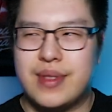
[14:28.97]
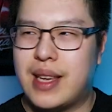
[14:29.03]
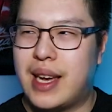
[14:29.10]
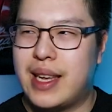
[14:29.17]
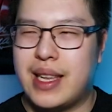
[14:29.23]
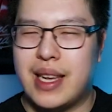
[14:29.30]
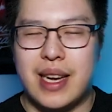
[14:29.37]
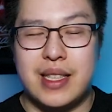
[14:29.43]

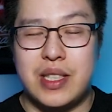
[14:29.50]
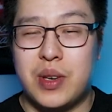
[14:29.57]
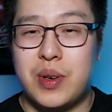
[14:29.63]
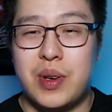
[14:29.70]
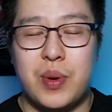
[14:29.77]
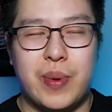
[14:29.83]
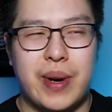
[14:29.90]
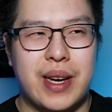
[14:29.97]
I, I don't
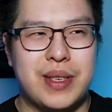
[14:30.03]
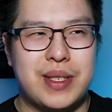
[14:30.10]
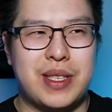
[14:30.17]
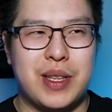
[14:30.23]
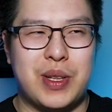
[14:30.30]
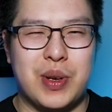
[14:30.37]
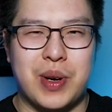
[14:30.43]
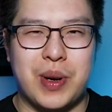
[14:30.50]
know what else
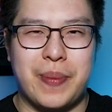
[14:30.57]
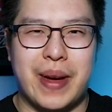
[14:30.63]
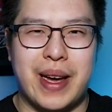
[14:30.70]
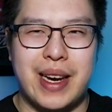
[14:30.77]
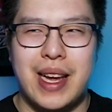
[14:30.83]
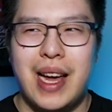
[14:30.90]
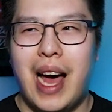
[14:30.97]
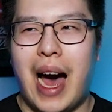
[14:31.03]
to talk
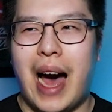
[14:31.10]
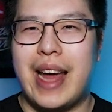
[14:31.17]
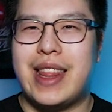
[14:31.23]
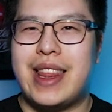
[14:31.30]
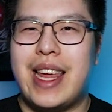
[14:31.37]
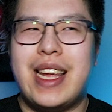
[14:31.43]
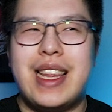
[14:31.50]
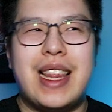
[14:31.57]
about. I
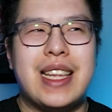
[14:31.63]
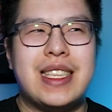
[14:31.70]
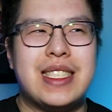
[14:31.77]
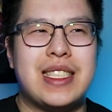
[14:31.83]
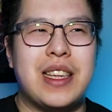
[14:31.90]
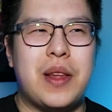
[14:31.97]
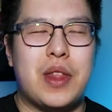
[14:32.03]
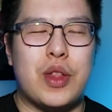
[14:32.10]
think that's
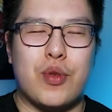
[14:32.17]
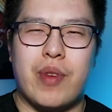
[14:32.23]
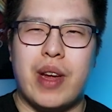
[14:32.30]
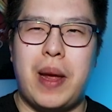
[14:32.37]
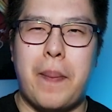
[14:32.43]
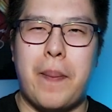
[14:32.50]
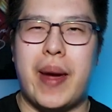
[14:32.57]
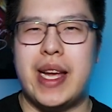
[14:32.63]
the
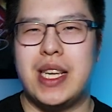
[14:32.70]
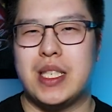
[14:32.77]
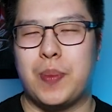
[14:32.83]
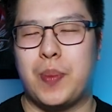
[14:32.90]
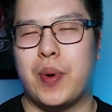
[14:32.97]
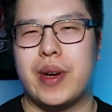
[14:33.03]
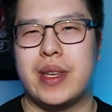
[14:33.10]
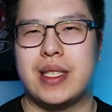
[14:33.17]
three major
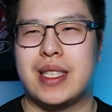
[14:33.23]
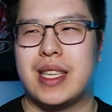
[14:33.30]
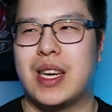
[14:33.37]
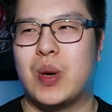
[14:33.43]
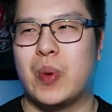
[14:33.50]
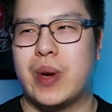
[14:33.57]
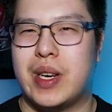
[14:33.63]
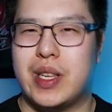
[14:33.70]
points that
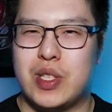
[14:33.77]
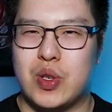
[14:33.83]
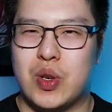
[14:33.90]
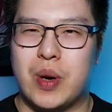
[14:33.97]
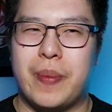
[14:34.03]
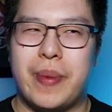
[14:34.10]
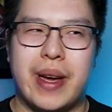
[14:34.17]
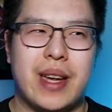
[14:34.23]
I want to
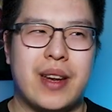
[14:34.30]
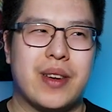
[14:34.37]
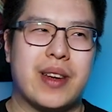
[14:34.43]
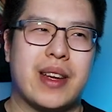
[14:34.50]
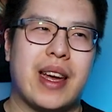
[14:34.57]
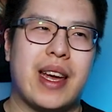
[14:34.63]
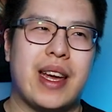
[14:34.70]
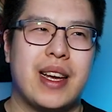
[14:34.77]
talk about,
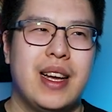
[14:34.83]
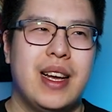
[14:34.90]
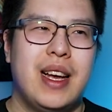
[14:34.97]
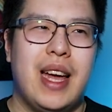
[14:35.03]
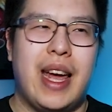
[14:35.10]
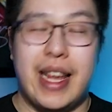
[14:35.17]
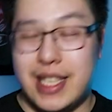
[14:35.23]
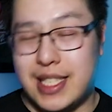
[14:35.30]
okay?
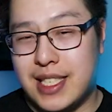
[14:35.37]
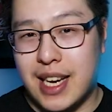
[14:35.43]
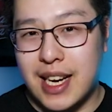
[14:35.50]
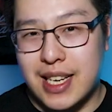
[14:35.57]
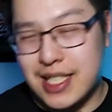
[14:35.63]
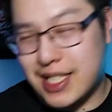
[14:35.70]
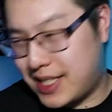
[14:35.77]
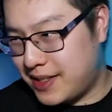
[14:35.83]
It
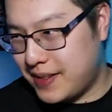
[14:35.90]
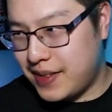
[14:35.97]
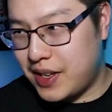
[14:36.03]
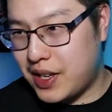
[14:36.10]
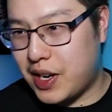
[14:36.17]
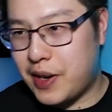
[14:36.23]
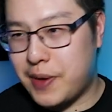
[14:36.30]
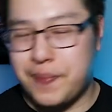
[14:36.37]
sucks,
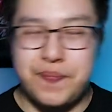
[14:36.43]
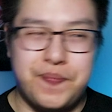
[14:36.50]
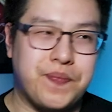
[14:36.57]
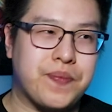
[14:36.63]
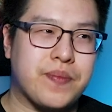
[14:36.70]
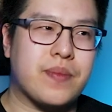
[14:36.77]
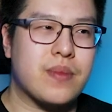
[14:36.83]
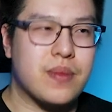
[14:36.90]
you know,
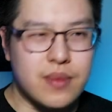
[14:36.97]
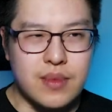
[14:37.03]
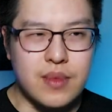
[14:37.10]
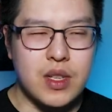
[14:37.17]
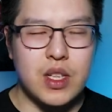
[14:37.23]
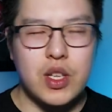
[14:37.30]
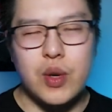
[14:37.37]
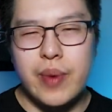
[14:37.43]

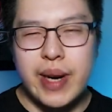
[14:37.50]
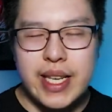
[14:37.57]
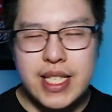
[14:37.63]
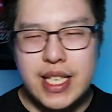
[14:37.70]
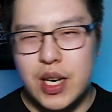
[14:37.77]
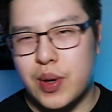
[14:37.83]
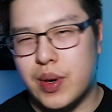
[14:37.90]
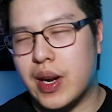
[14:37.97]
Tomb Raider
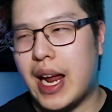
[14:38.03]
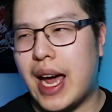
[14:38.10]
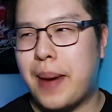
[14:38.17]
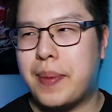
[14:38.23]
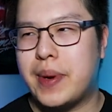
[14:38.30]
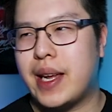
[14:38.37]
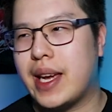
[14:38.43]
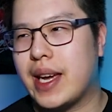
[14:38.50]
sequel not
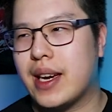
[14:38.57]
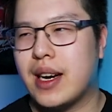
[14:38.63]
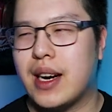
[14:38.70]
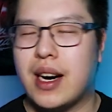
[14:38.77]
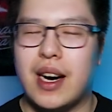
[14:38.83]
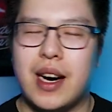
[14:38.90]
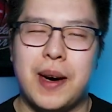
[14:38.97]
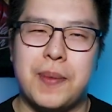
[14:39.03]
happening.
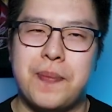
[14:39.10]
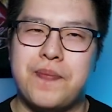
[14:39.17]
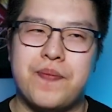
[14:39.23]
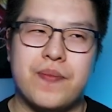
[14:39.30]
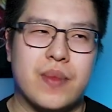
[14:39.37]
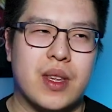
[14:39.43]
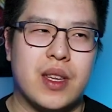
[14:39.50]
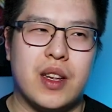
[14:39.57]

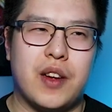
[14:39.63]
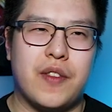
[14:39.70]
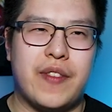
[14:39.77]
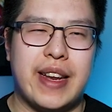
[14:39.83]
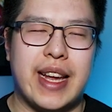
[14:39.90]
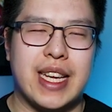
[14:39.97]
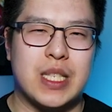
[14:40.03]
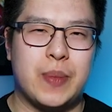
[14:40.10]
Um, you know,
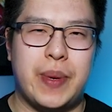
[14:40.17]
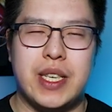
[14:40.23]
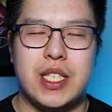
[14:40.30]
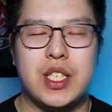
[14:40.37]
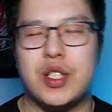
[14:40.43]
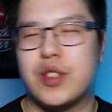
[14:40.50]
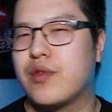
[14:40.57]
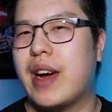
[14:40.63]
Fantastic
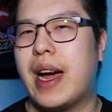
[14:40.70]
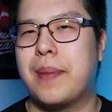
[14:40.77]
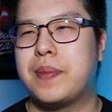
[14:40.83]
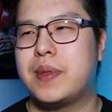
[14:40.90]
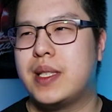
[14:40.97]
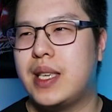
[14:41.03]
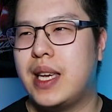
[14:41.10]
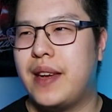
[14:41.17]
Beasts
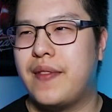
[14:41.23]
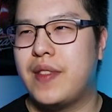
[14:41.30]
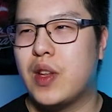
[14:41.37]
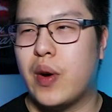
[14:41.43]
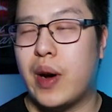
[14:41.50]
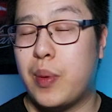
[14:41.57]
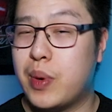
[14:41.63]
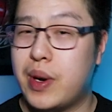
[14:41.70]
scrapped, even
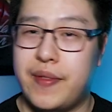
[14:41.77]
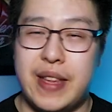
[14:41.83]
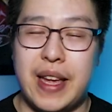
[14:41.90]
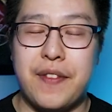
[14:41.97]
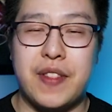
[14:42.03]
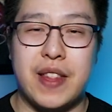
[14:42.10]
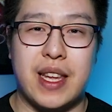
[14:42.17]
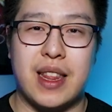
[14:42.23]
though I would have
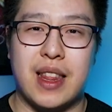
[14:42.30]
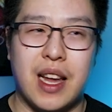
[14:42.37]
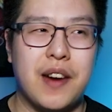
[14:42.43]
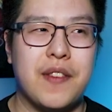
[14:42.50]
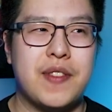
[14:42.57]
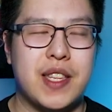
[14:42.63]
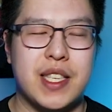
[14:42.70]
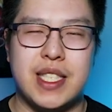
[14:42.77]
definitely
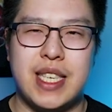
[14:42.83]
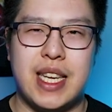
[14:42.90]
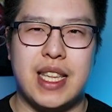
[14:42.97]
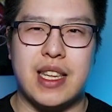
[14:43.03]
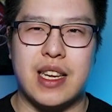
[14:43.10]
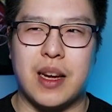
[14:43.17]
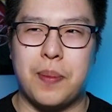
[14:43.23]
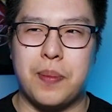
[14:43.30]
loved to see
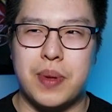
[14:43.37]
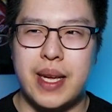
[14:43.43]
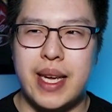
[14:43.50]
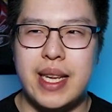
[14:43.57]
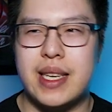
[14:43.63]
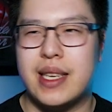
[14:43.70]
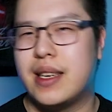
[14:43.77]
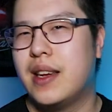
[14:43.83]
the
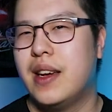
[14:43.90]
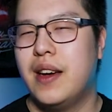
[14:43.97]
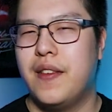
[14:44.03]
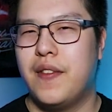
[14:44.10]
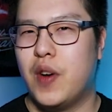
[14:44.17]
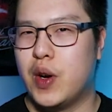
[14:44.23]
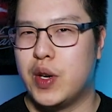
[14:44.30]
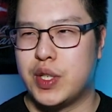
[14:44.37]
completed
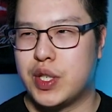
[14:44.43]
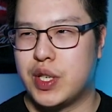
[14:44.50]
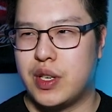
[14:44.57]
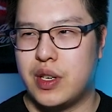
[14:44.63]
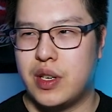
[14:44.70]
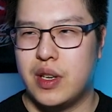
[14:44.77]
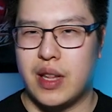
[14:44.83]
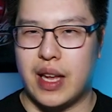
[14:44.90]

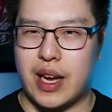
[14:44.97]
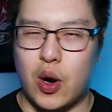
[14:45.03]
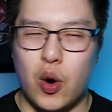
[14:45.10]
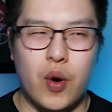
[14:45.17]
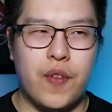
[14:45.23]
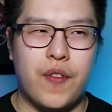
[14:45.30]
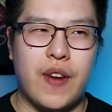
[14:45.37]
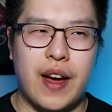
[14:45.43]
version, like
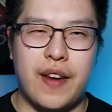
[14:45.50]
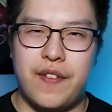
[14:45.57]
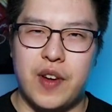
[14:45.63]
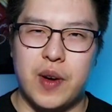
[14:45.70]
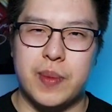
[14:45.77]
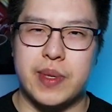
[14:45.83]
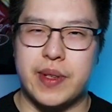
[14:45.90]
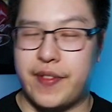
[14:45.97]
all five
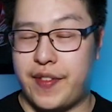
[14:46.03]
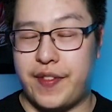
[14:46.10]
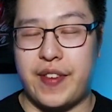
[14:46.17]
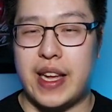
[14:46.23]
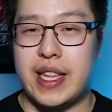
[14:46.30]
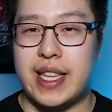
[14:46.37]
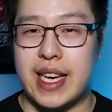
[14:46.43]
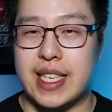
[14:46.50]
films of
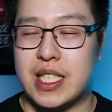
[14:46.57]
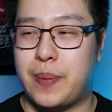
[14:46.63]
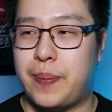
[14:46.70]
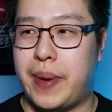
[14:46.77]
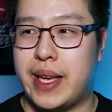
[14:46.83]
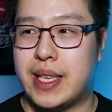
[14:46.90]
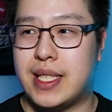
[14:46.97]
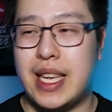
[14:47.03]
Fantastic
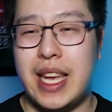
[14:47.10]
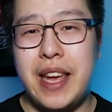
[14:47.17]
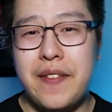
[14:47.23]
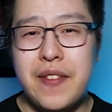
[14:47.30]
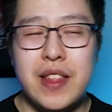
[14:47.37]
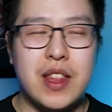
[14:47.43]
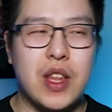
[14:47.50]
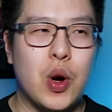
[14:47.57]
Beasts,
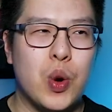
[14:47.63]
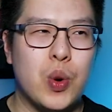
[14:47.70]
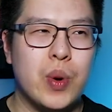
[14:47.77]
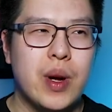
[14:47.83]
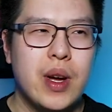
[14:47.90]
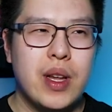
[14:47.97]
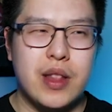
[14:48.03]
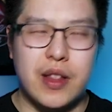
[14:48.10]
even though
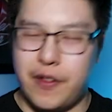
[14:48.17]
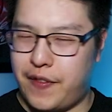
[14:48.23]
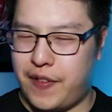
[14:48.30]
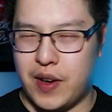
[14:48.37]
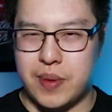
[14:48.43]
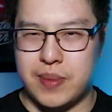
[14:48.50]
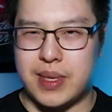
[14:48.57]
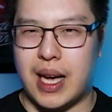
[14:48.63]
the
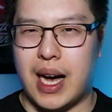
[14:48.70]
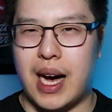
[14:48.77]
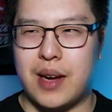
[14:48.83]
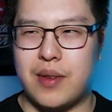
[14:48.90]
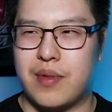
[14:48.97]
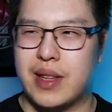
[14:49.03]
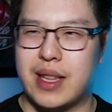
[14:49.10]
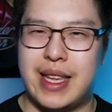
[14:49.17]
films
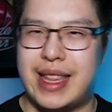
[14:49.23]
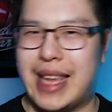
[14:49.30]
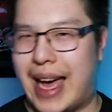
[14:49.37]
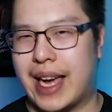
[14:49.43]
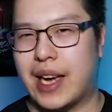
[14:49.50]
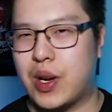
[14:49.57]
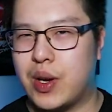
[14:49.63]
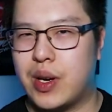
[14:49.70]
aren't really
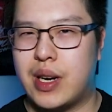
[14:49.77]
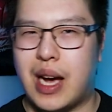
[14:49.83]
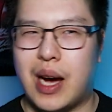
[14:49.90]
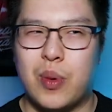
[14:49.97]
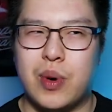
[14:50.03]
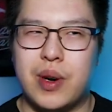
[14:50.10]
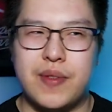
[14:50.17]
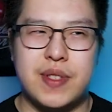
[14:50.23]
that good. I
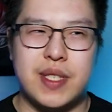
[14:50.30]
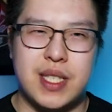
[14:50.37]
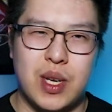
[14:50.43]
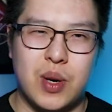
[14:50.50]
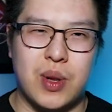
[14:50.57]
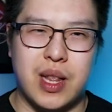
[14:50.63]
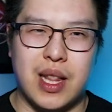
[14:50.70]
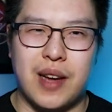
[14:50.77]
would have
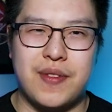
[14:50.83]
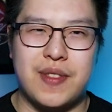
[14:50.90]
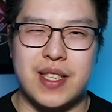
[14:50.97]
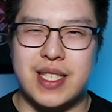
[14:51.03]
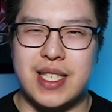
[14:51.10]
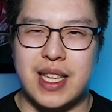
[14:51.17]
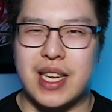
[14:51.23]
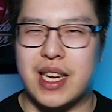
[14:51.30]
still loved to
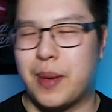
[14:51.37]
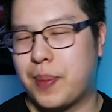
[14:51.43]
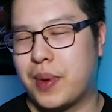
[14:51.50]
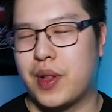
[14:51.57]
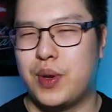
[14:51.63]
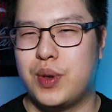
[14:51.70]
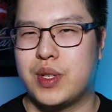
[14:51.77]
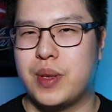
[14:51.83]
see the
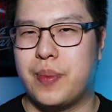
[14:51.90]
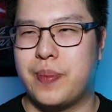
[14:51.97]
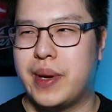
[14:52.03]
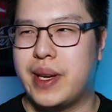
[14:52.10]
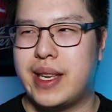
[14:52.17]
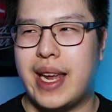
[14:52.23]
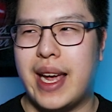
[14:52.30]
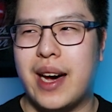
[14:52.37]
conclusion,
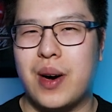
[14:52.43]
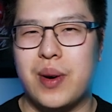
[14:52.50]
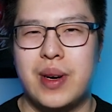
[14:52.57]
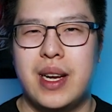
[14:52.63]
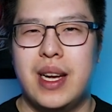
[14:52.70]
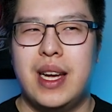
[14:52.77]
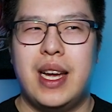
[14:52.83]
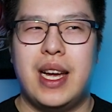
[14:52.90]
but now
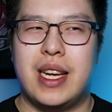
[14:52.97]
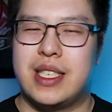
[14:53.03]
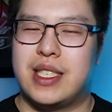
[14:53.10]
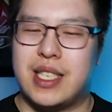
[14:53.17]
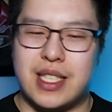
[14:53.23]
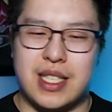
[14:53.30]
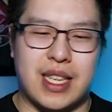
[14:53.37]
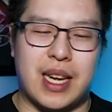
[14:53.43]
it's
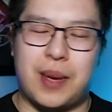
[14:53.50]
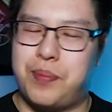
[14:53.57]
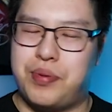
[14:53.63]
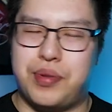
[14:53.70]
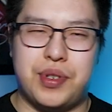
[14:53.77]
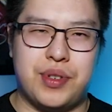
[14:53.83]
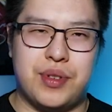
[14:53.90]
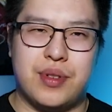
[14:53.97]
just like,
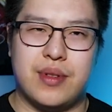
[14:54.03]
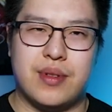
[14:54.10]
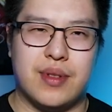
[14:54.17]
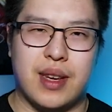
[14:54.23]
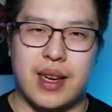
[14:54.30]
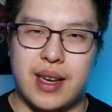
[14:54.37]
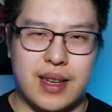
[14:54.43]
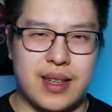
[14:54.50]
psh,
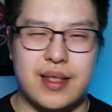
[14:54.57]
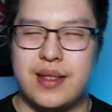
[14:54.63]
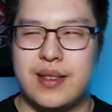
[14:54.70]
like,